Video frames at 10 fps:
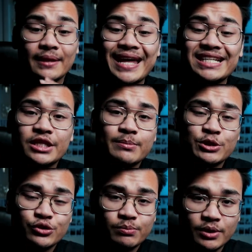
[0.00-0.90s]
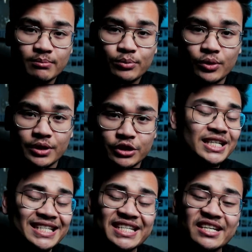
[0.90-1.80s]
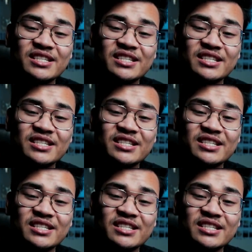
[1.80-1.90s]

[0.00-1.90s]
That's gonna be super important. You need to take